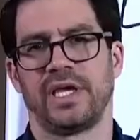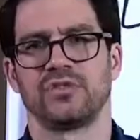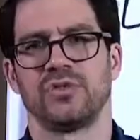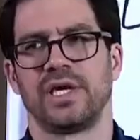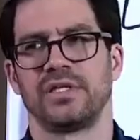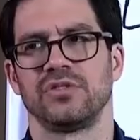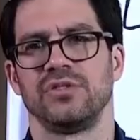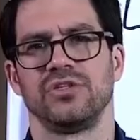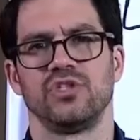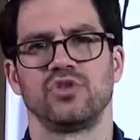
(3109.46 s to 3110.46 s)
cancel that.
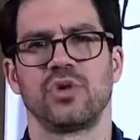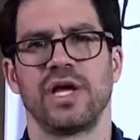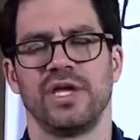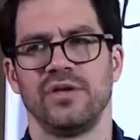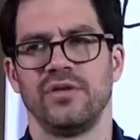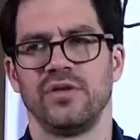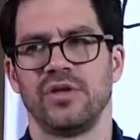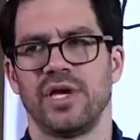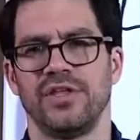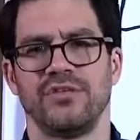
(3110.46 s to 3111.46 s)
So you can try it.
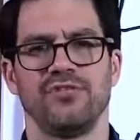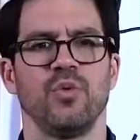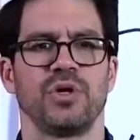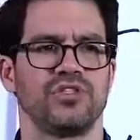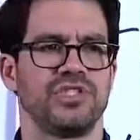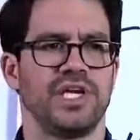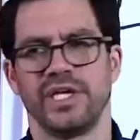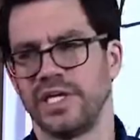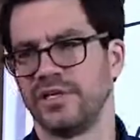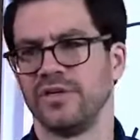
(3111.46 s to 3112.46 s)
And then if you want to
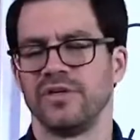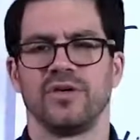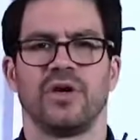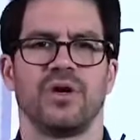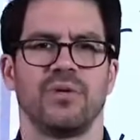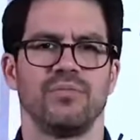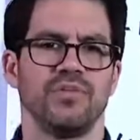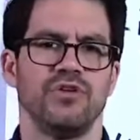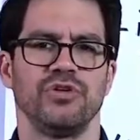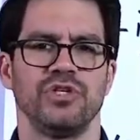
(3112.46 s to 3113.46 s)
stay in it,
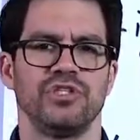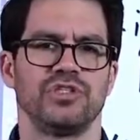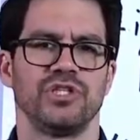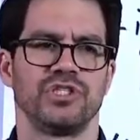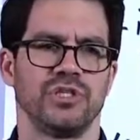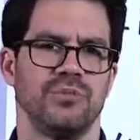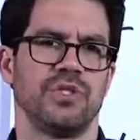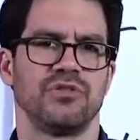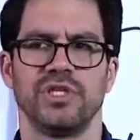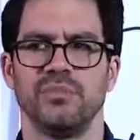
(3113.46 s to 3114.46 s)
it's a
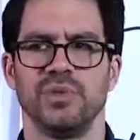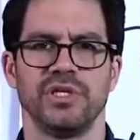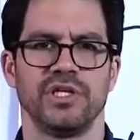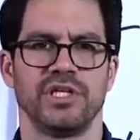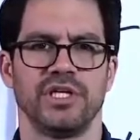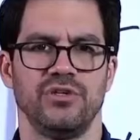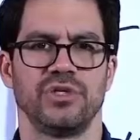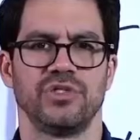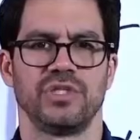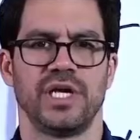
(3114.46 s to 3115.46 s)
monthly billing that you
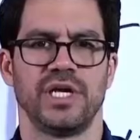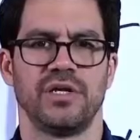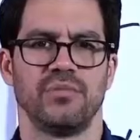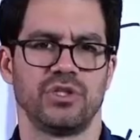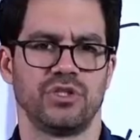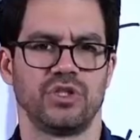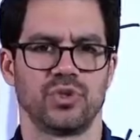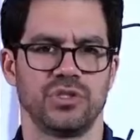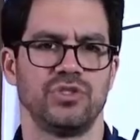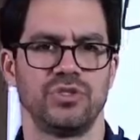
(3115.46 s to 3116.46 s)
can stay in, but the
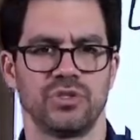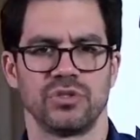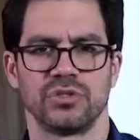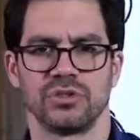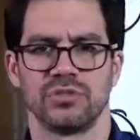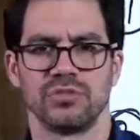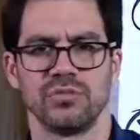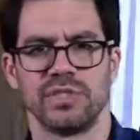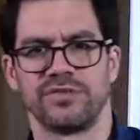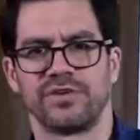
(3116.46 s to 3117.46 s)
choice is yours.
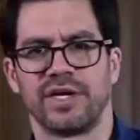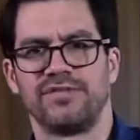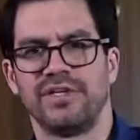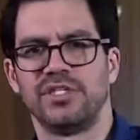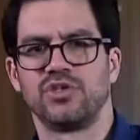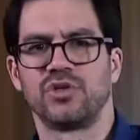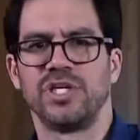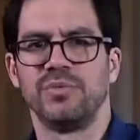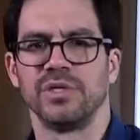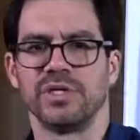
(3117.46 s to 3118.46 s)
We never have any
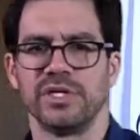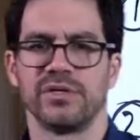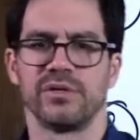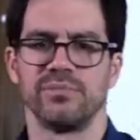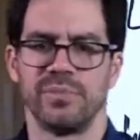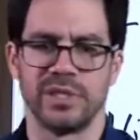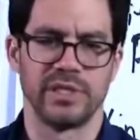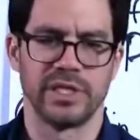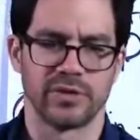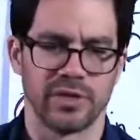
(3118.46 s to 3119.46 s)
tricky billing
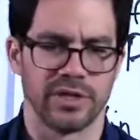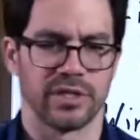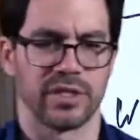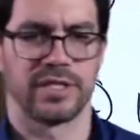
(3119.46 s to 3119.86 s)
or anything